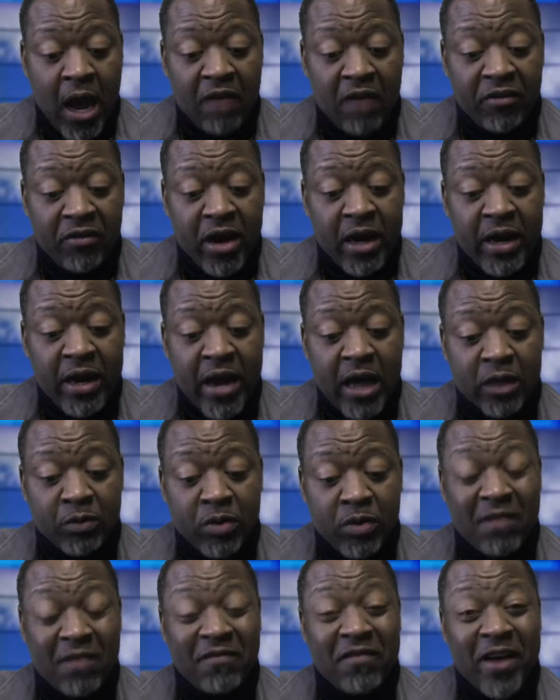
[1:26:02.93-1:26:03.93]
African
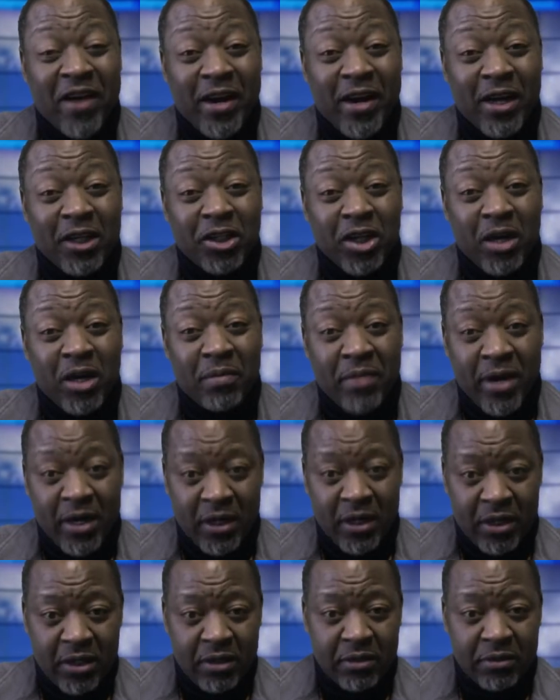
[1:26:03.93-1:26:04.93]
Diaspora Financial
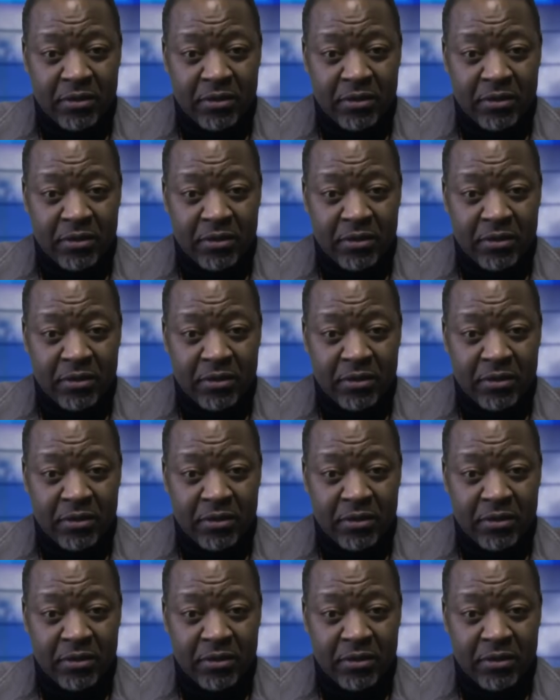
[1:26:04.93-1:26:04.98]
Bank.